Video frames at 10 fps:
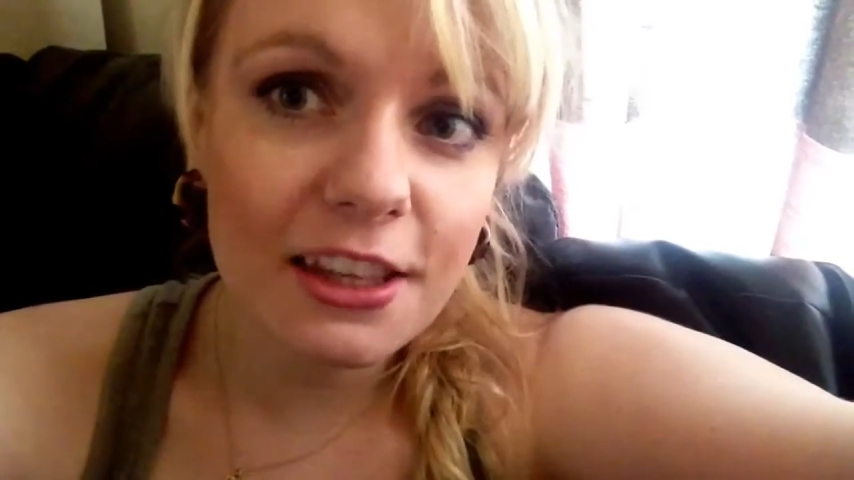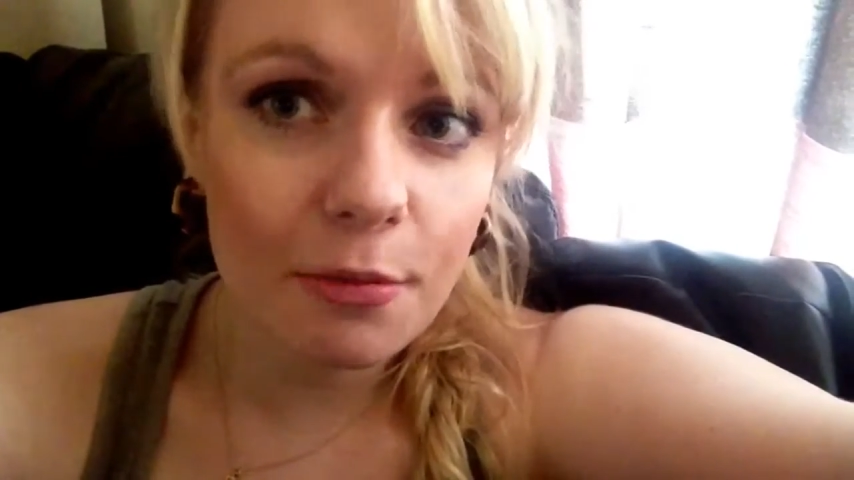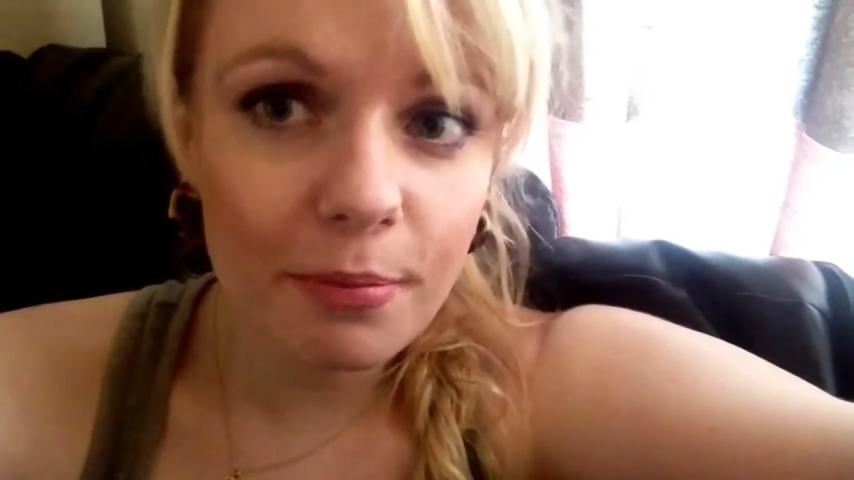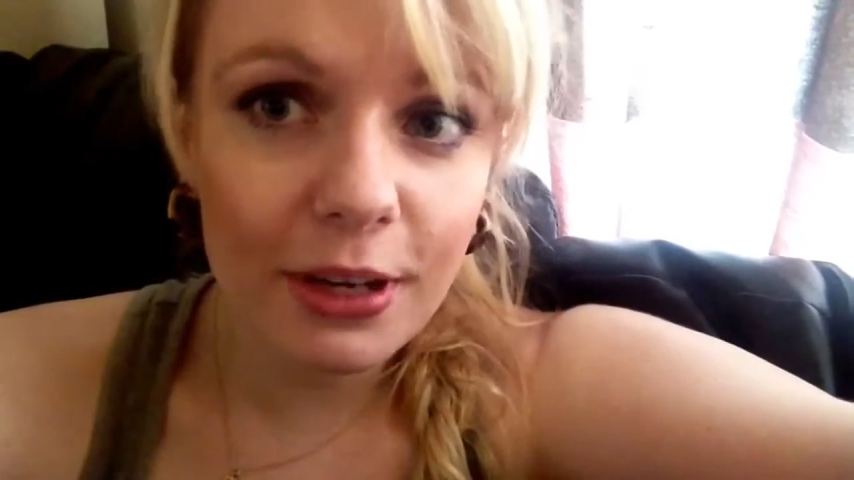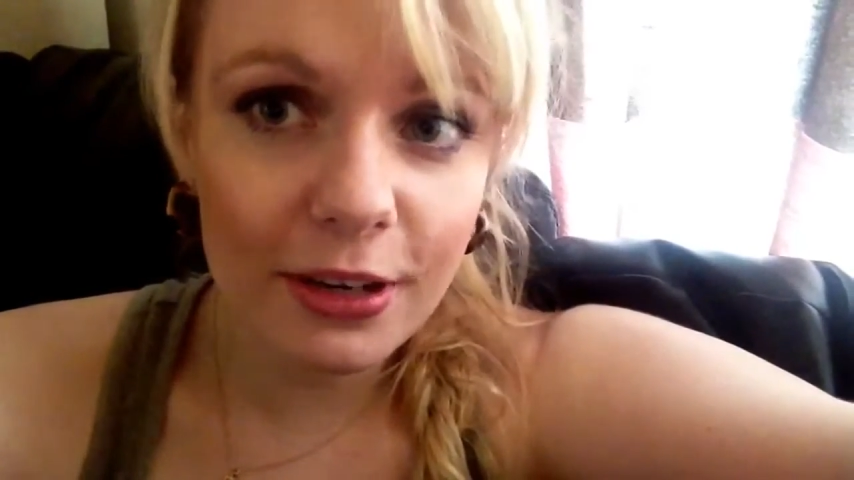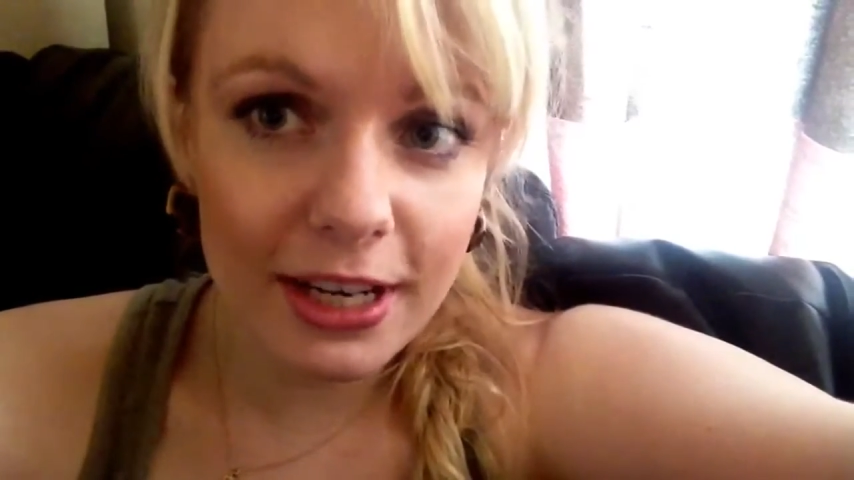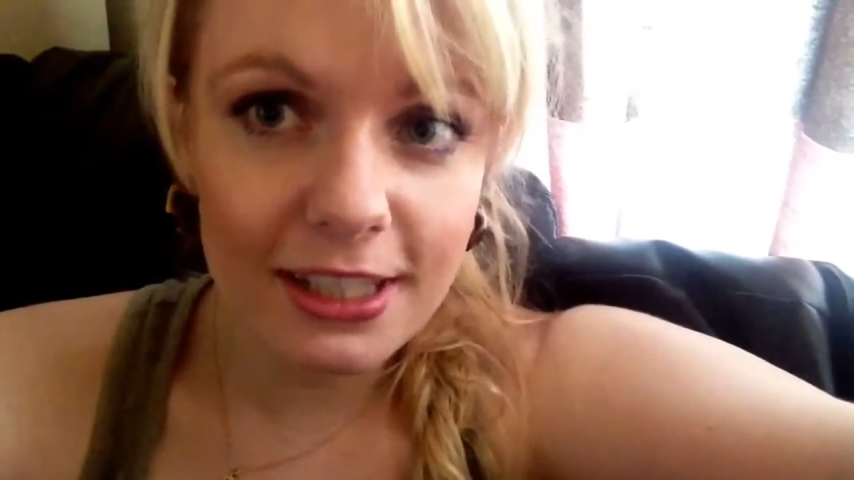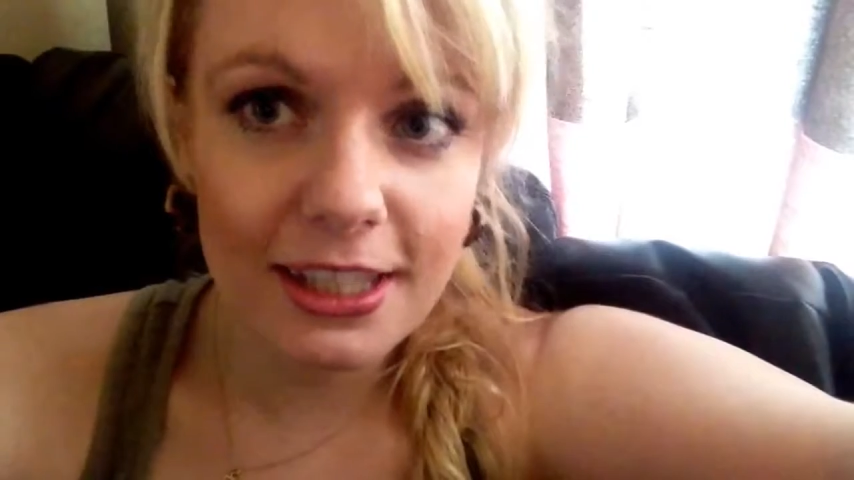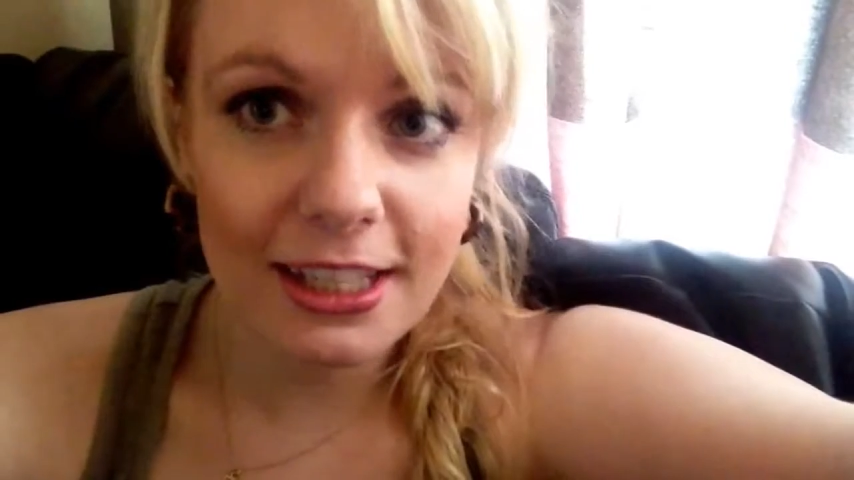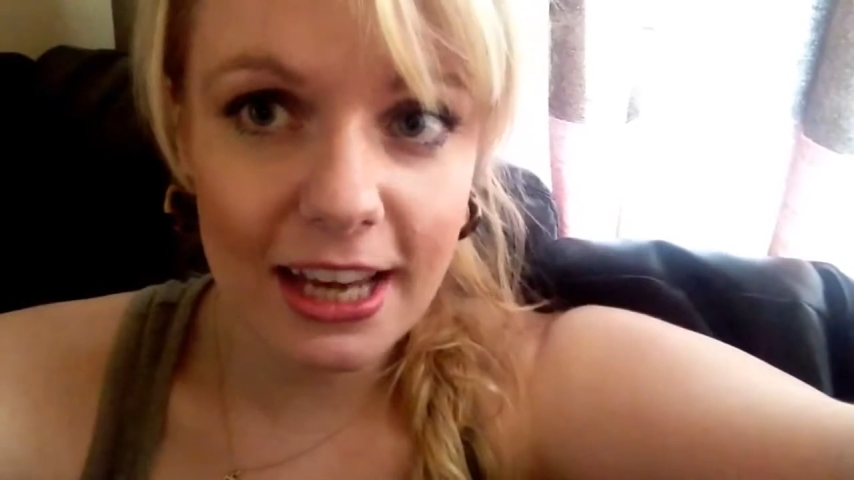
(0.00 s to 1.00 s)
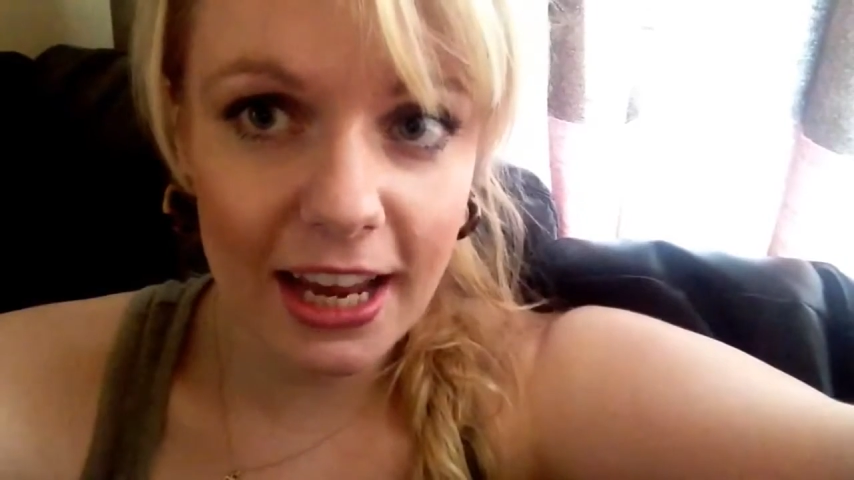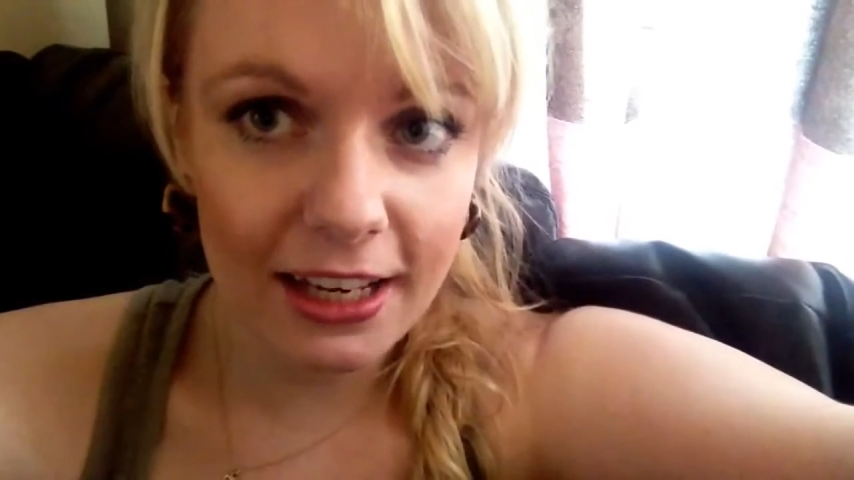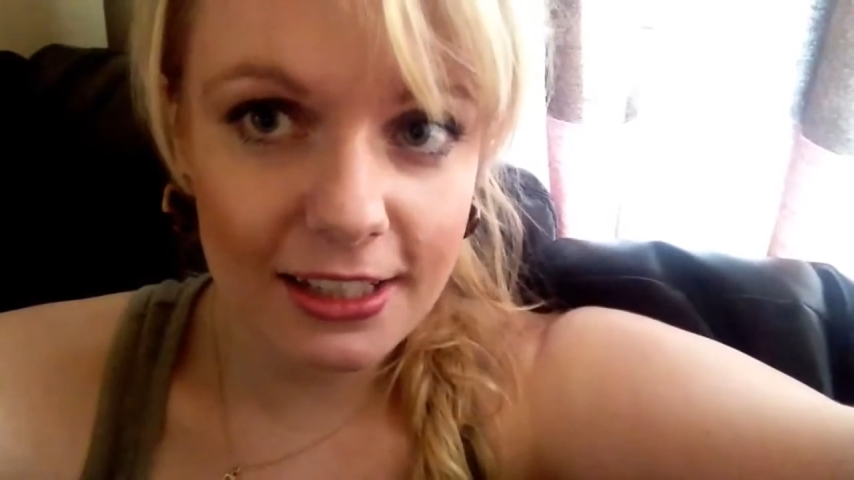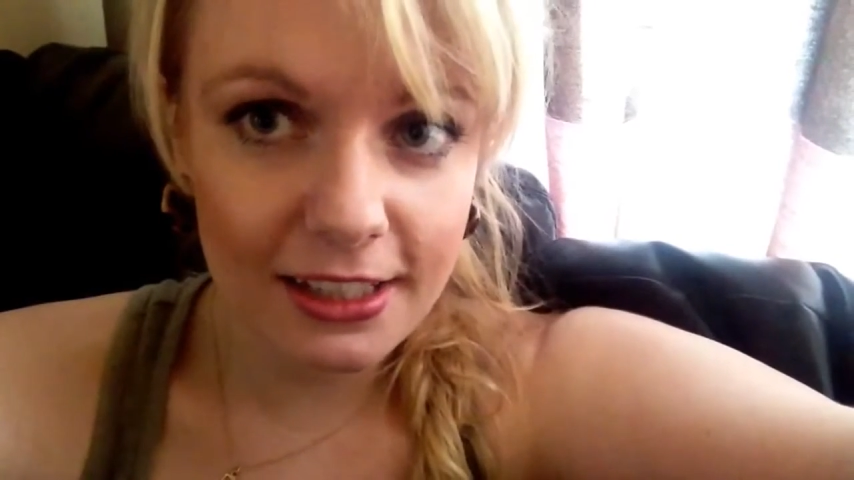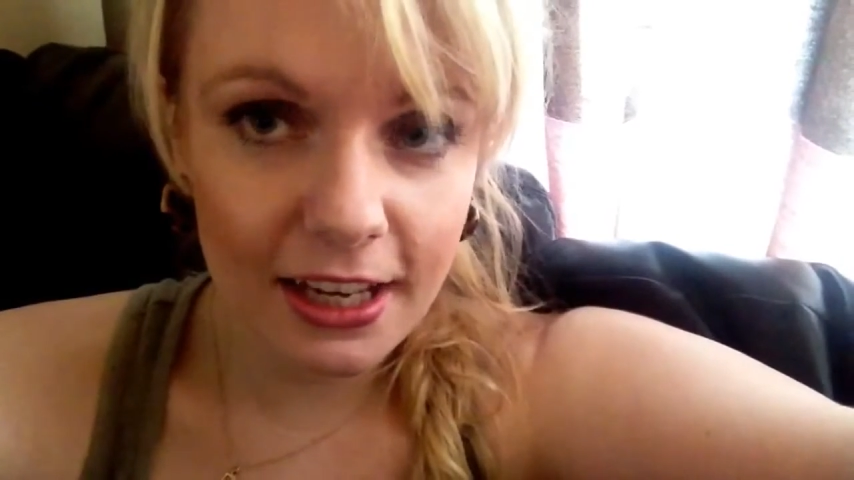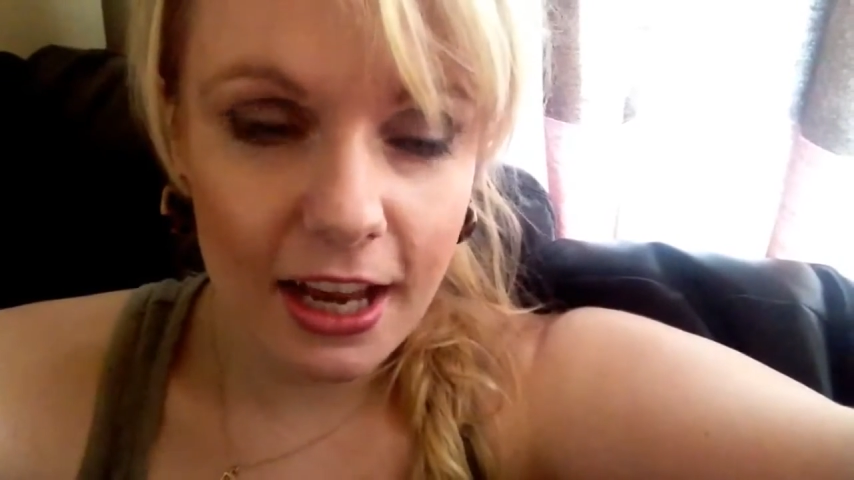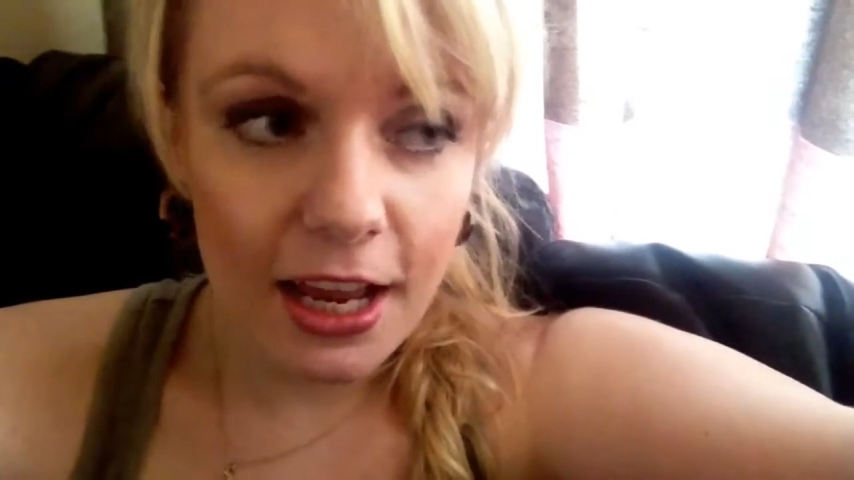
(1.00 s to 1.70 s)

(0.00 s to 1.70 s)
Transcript: and the bitterness in the taste.